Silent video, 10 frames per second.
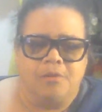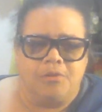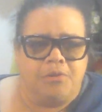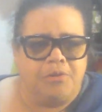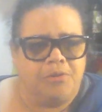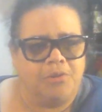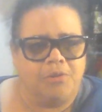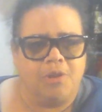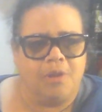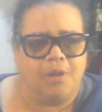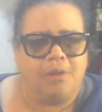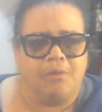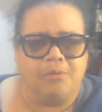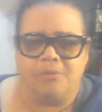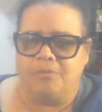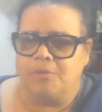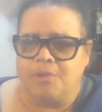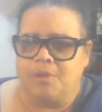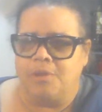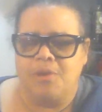just
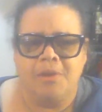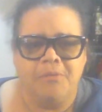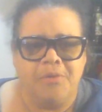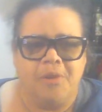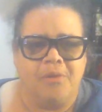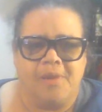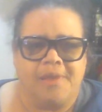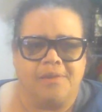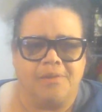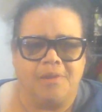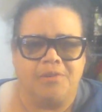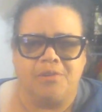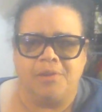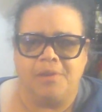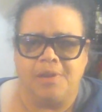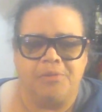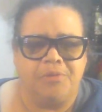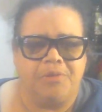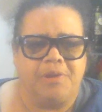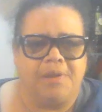you never know like such
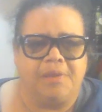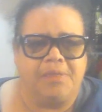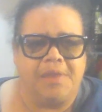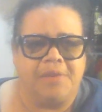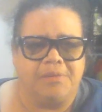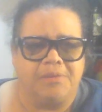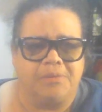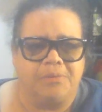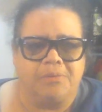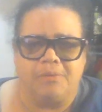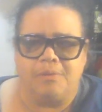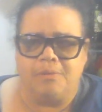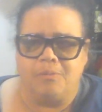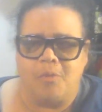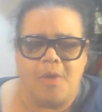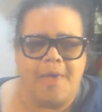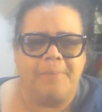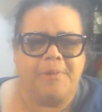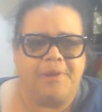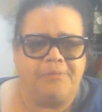interesting things will
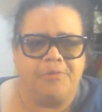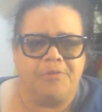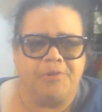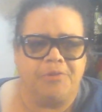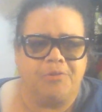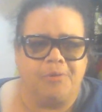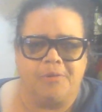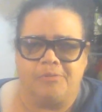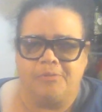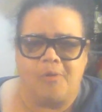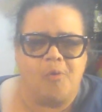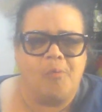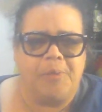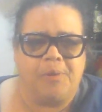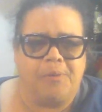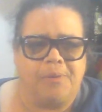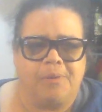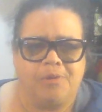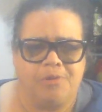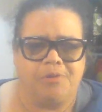happen if you're just sort of
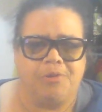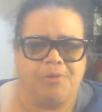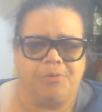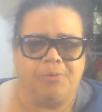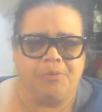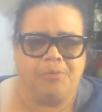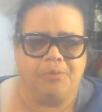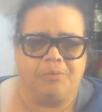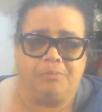open to